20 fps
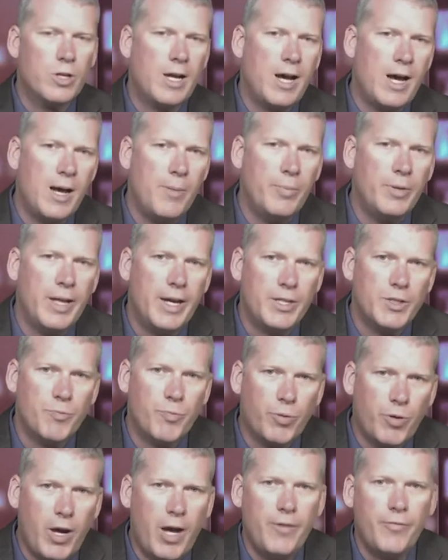complex
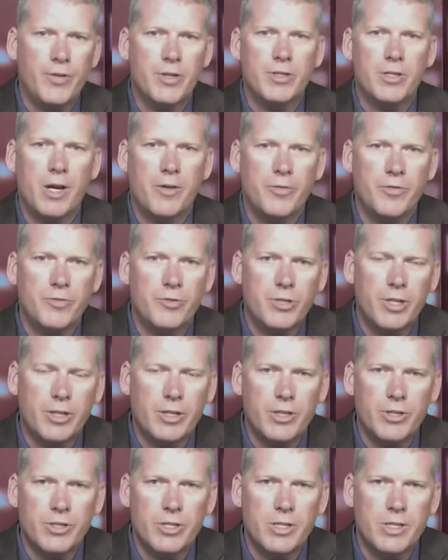profits off of
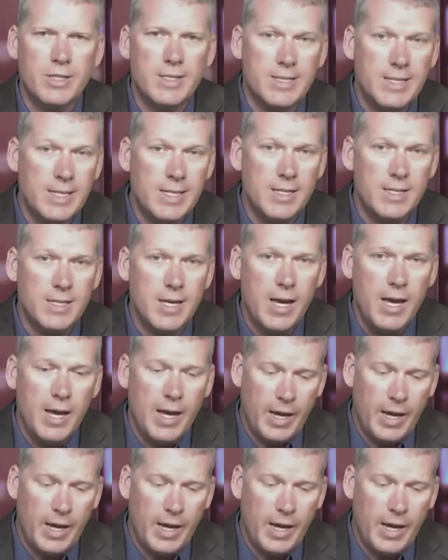sickness and disease